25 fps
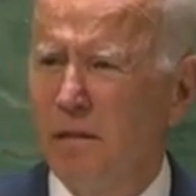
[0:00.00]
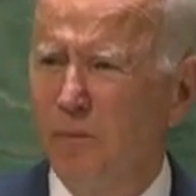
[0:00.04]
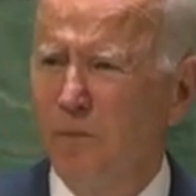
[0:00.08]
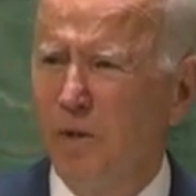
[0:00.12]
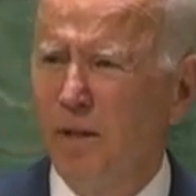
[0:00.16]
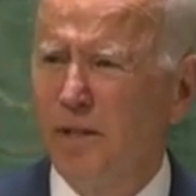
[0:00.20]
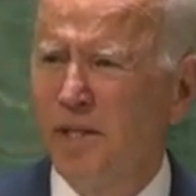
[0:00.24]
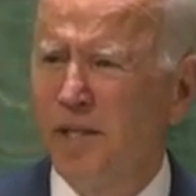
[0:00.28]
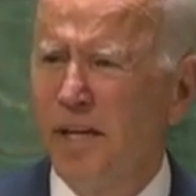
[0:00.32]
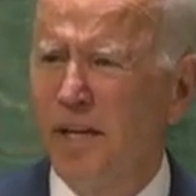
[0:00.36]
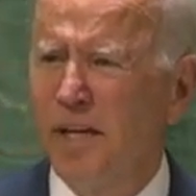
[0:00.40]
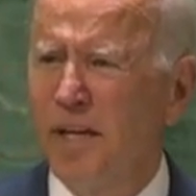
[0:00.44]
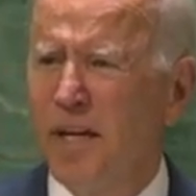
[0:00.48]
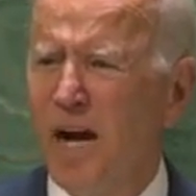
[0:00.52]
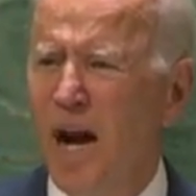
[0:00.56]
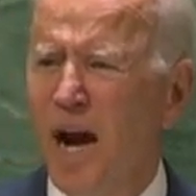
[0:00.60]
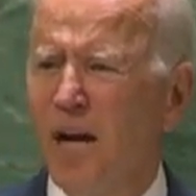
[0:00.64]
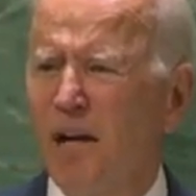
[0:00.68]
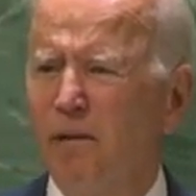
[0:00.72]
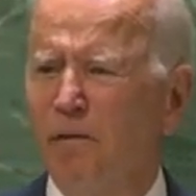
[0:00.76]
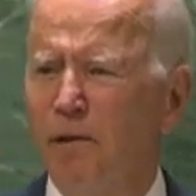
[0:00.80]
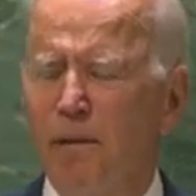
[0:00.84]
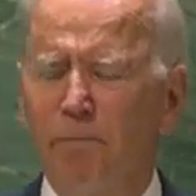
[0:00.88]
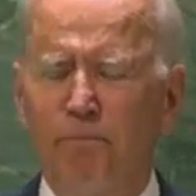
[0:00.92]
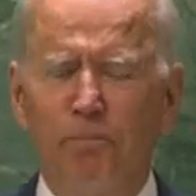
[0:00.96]
We seek
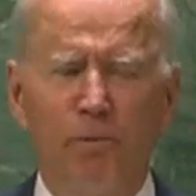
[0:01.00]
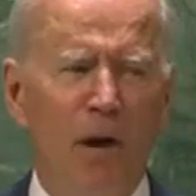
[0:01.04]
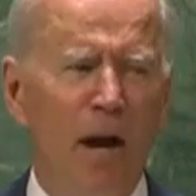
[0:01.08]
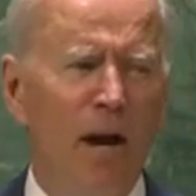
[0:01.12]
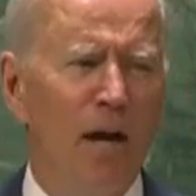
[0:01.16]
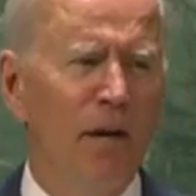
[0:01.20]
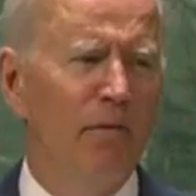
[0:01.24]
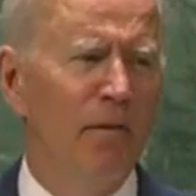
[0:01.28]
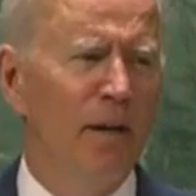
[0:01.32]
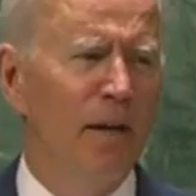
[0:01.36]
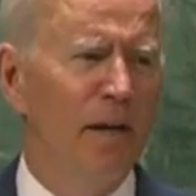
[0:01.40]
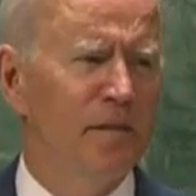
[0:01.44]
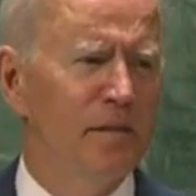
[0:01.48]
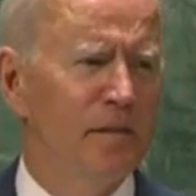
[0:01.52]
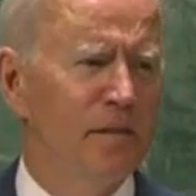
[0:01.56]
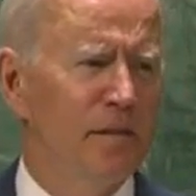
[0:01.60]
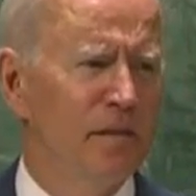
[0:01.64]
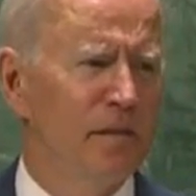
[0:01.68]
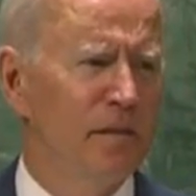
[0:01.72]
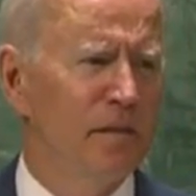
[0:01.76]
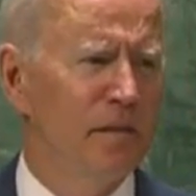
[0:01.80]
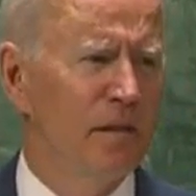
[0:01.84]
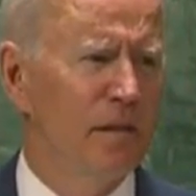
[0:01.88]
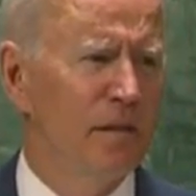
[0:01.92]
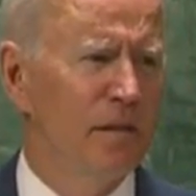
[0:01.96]
concrete progress
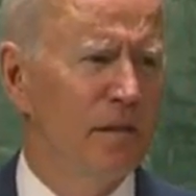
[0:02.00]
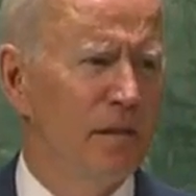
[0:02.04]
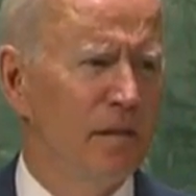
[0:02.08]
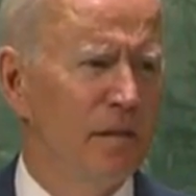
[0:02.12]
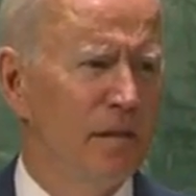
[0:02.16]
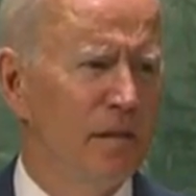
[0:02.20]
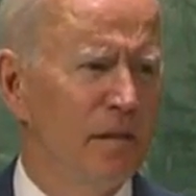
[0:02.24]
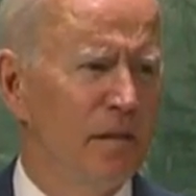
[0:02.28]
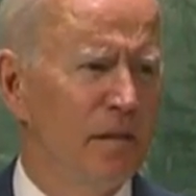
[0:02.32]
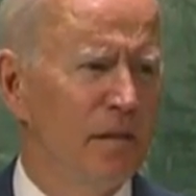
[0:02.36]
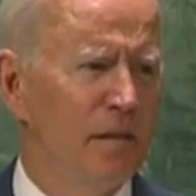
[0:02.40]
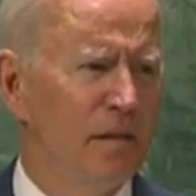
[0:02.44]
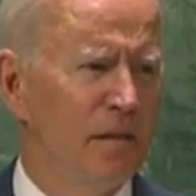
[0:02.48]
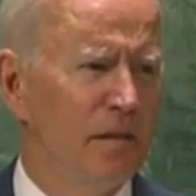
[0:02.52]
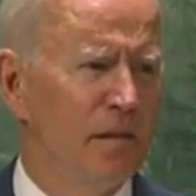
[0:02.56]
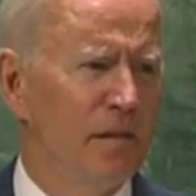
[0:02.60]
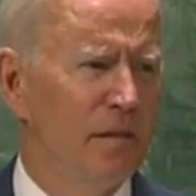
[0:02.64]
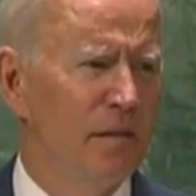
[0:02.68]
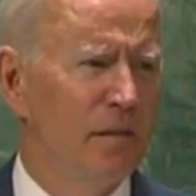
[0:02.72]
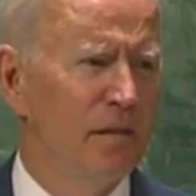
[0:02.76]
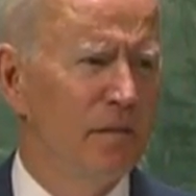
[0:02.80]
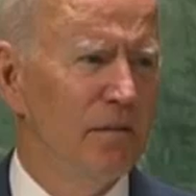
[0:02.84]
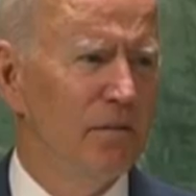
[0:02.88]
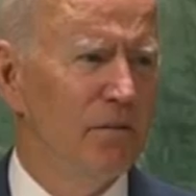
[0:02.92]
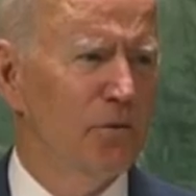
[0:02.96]

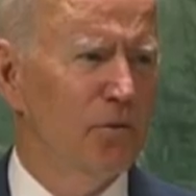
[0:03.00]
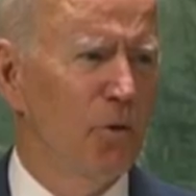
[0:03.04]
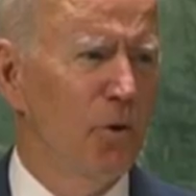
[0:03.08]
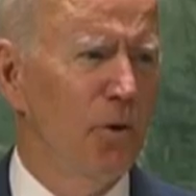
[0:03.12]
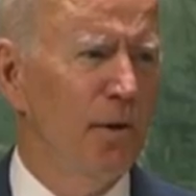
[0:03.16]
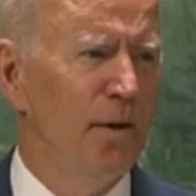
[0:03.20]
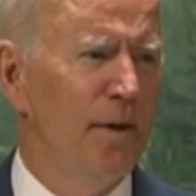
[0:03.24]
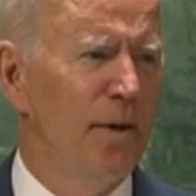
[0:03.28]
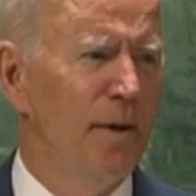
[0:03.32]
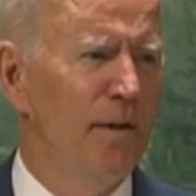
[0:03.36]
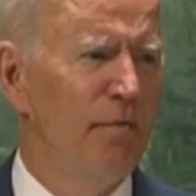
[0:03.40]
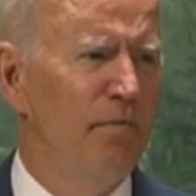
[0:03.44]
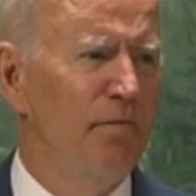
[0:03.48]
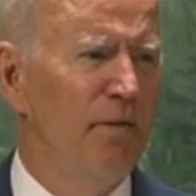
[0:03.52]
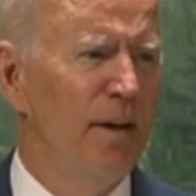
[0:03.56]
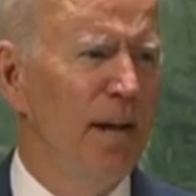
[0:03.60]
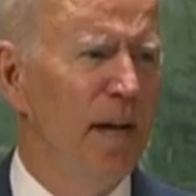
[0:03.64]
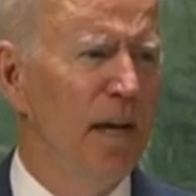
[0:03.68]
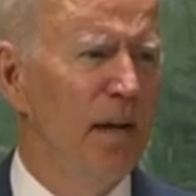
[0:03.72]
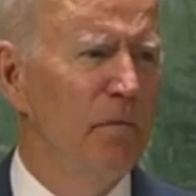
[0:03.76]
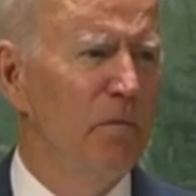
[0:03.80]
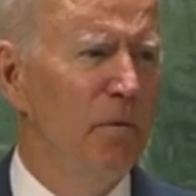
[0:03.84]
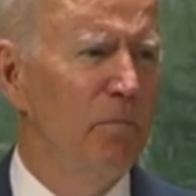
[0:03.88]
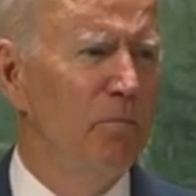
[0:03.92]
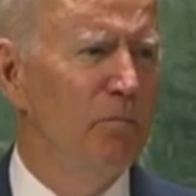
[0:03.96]
toward an
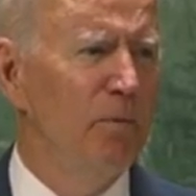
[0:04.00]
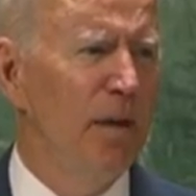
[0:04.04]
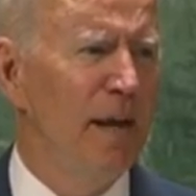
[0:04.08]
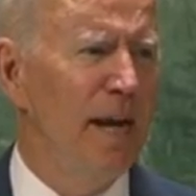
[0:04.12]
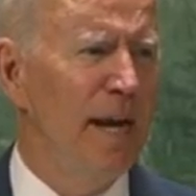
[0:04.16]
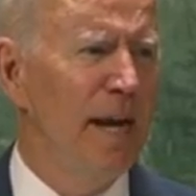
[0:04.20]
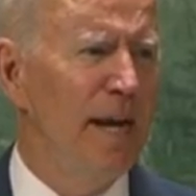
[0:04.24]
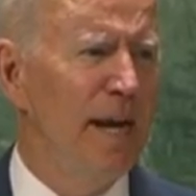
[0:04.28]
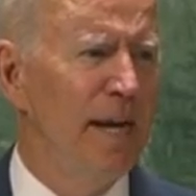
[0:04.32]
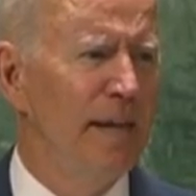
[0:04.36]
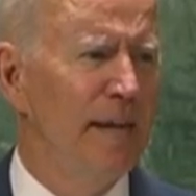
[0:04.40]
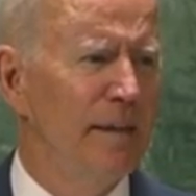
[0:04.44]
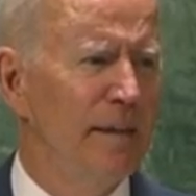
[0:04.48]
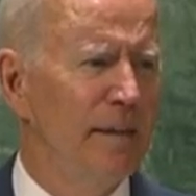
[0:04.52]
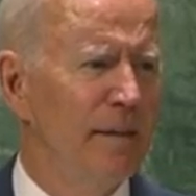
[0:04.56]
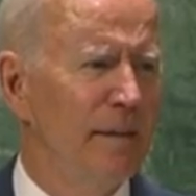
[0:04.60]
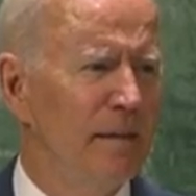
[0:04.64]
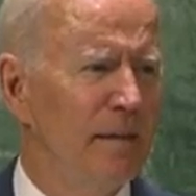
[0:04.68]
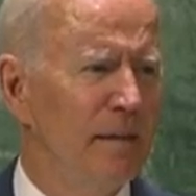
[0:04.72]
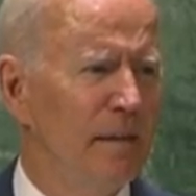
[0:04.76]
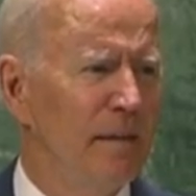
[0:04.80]
available plan